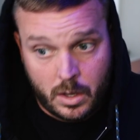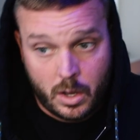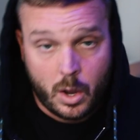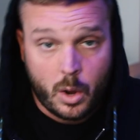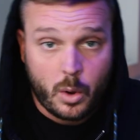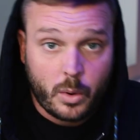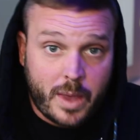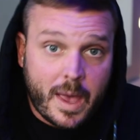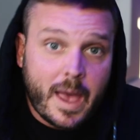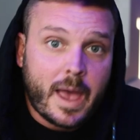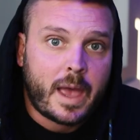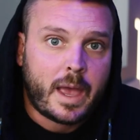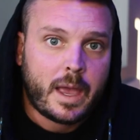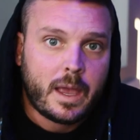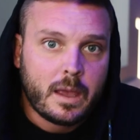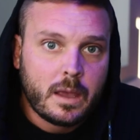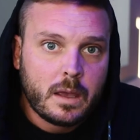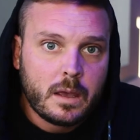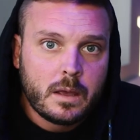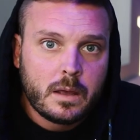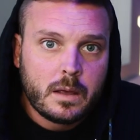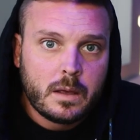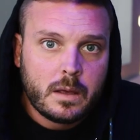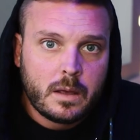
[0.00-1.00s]

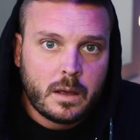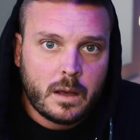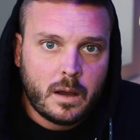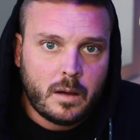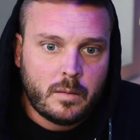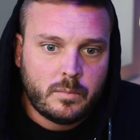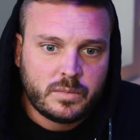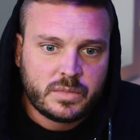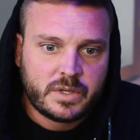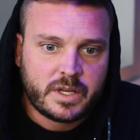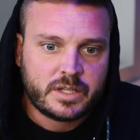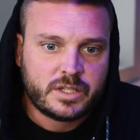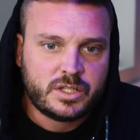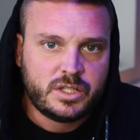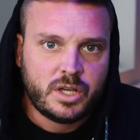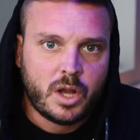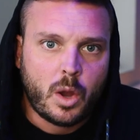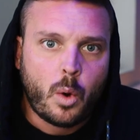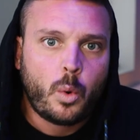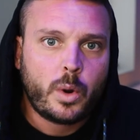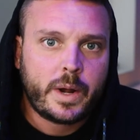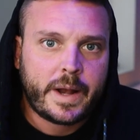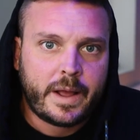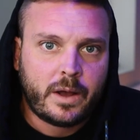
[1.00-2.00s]
Okay, does
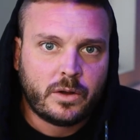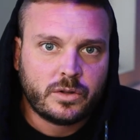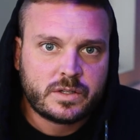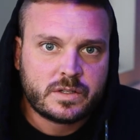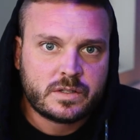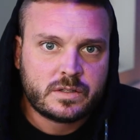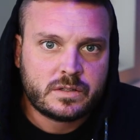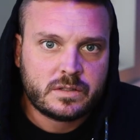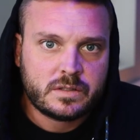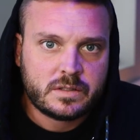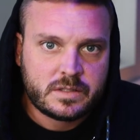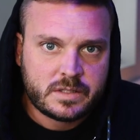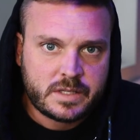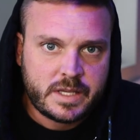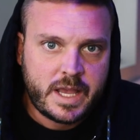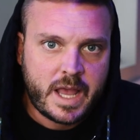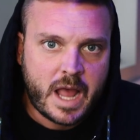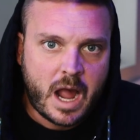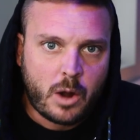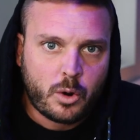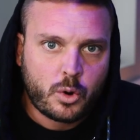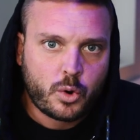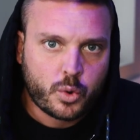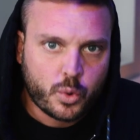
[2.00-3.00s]
no one else see
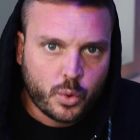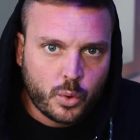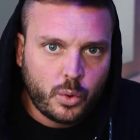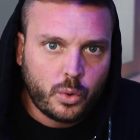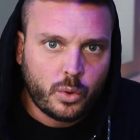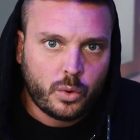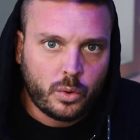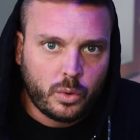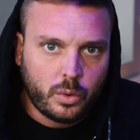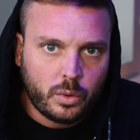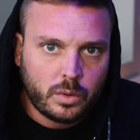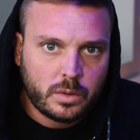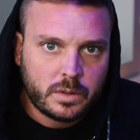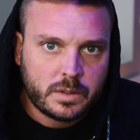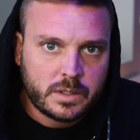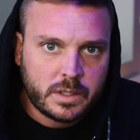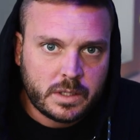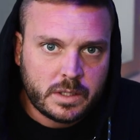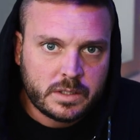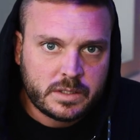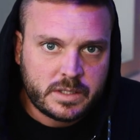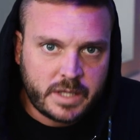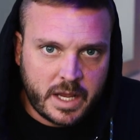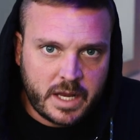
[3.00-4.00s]
how cruel
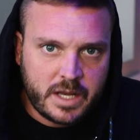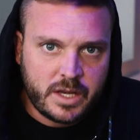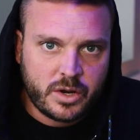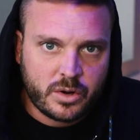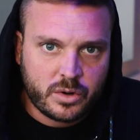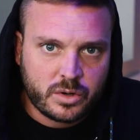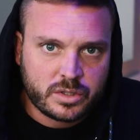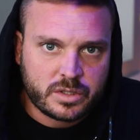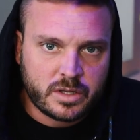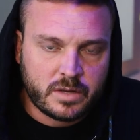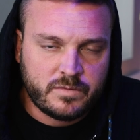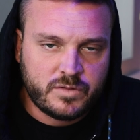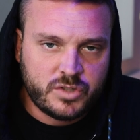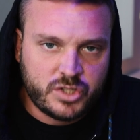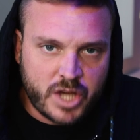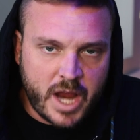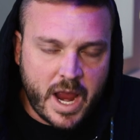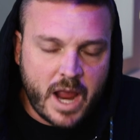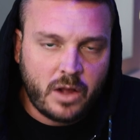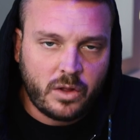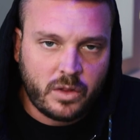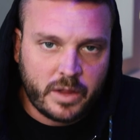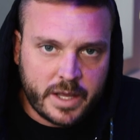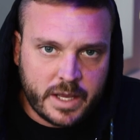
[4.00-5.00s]
10 years of
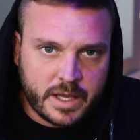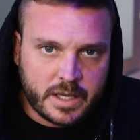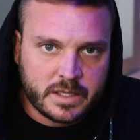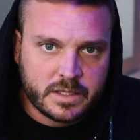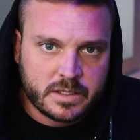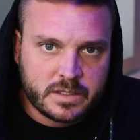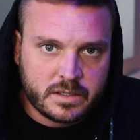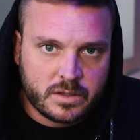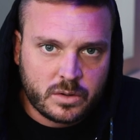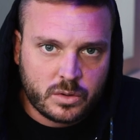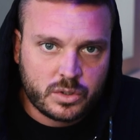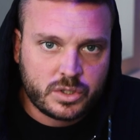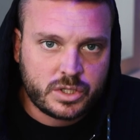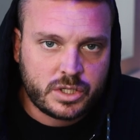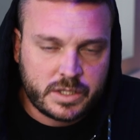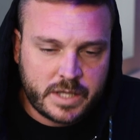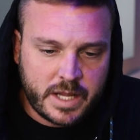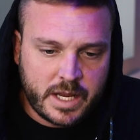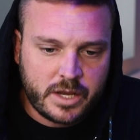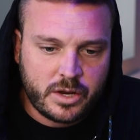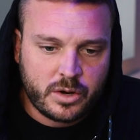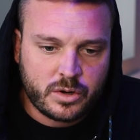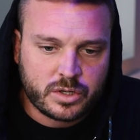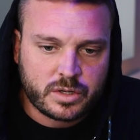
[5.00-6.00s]
jail is, or
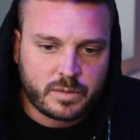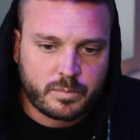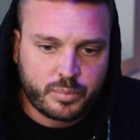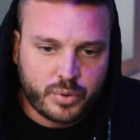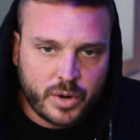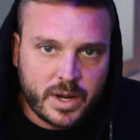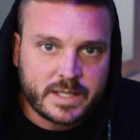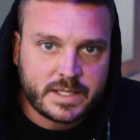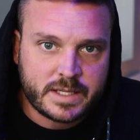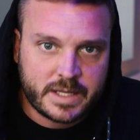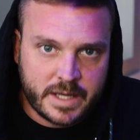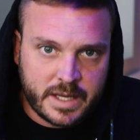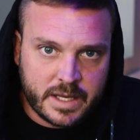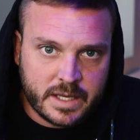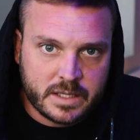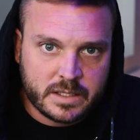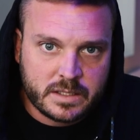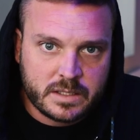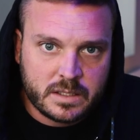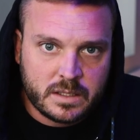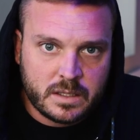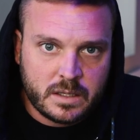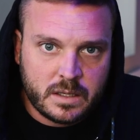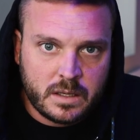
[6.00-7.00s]
10 years of prison
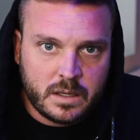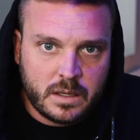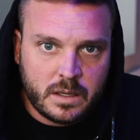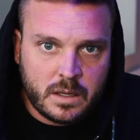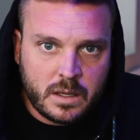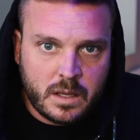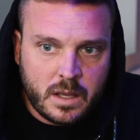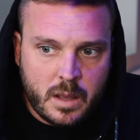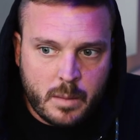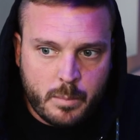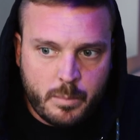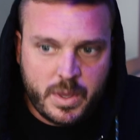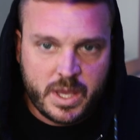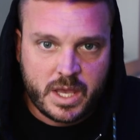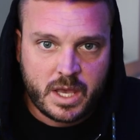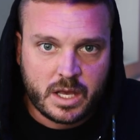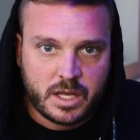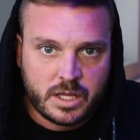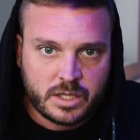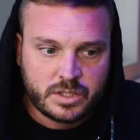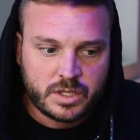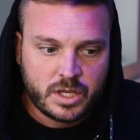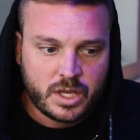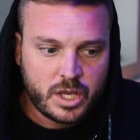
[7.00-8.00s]
is,
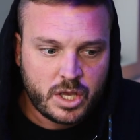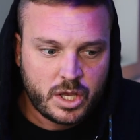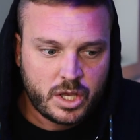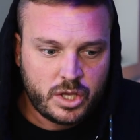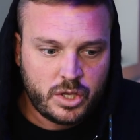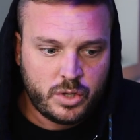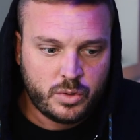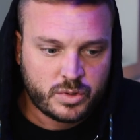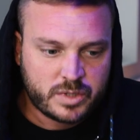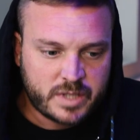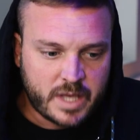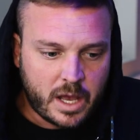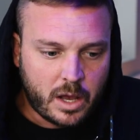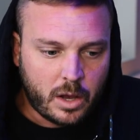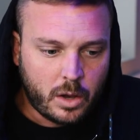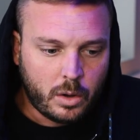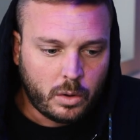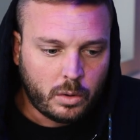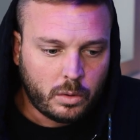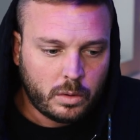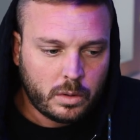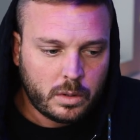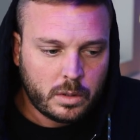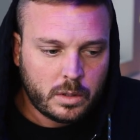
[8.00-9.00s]
because you
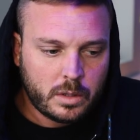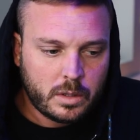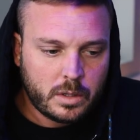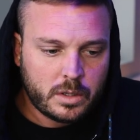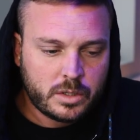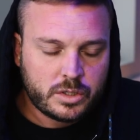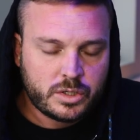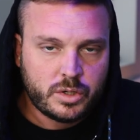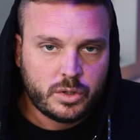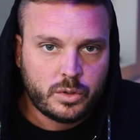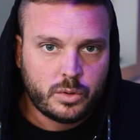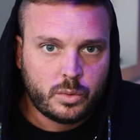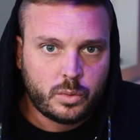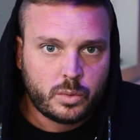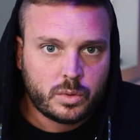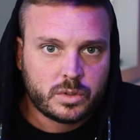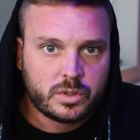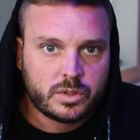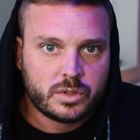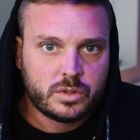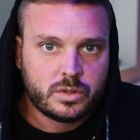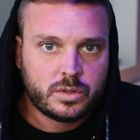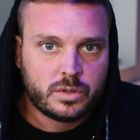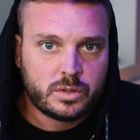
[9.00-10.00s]
sell to
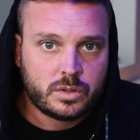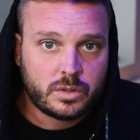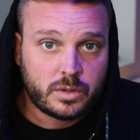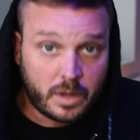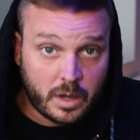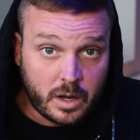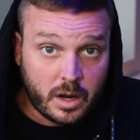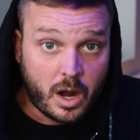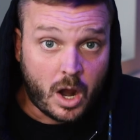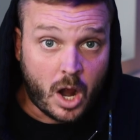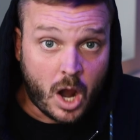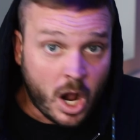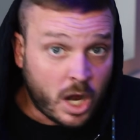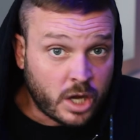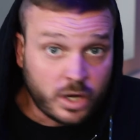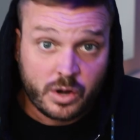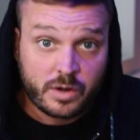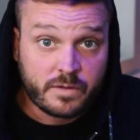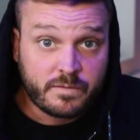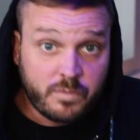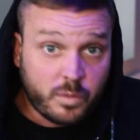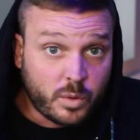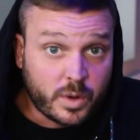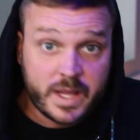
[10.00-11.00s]

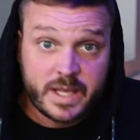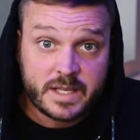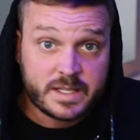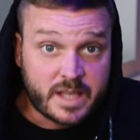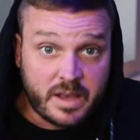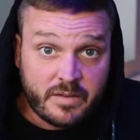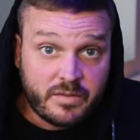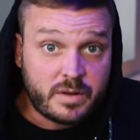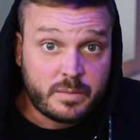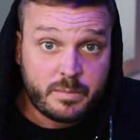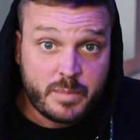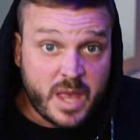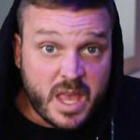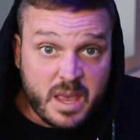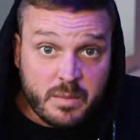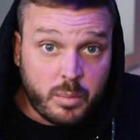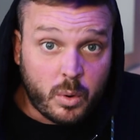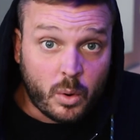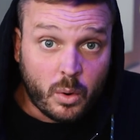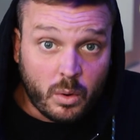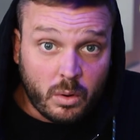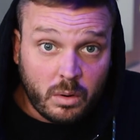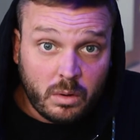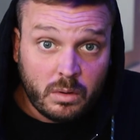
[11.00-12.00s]
147
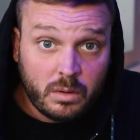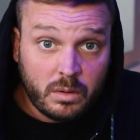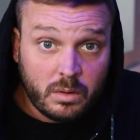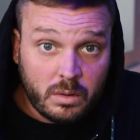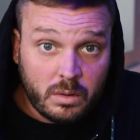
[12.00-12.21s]
people?